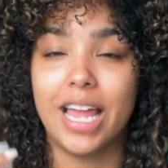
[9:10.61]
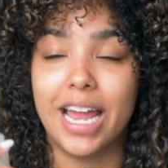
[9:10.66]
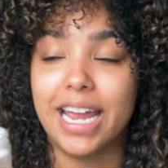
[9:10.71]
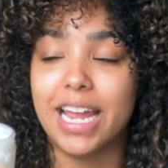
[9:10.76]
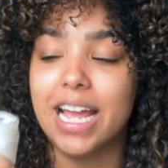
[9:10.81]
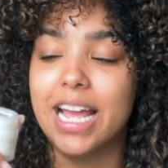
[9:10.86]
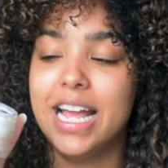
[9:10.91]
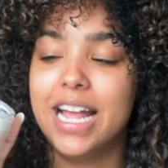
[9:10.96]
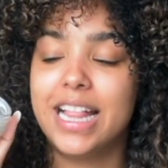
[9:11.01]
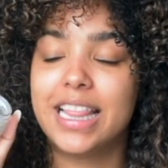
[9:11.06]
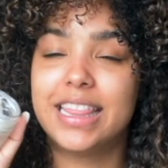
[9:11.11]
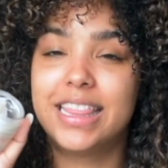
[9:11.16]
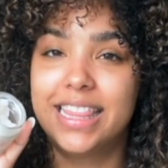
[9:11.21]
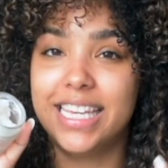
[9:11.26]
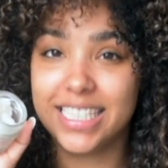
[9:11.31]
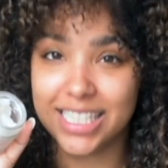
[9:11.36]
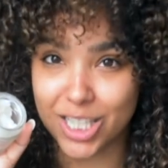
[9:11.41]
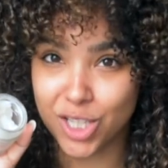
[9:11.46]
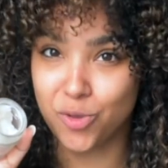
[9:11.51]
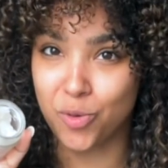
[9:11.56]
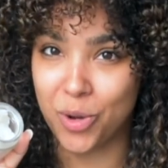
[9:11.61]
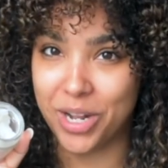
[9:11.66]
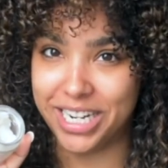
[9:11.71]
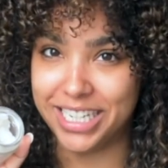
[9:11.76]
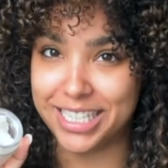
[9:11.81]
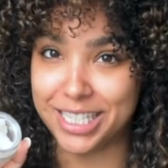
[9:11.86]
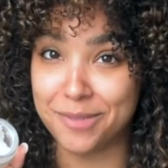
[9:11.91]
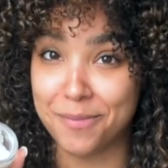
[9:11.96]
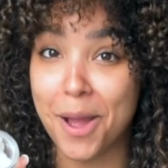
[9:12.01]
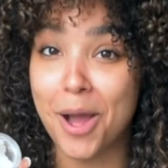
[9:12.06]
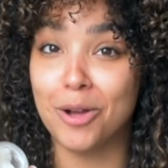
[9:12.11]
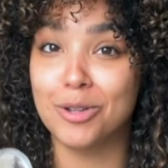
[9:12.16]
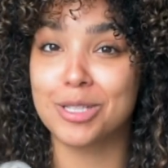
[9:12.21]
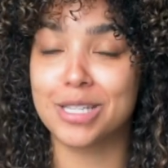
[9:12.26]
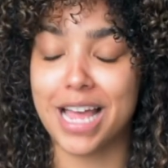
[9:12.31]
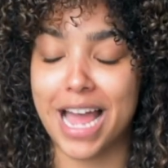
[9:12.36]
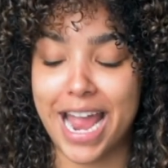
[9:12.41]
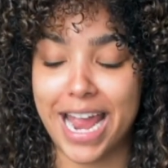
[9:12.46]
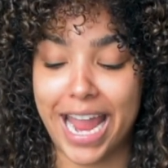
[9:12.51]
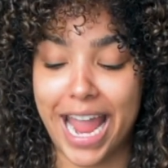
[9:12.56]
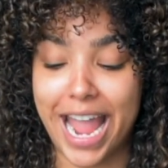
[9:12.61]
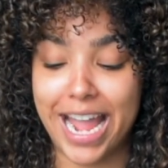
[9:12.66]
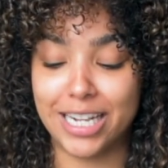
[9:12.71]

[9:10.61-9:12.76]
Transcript: like this is what it smells like.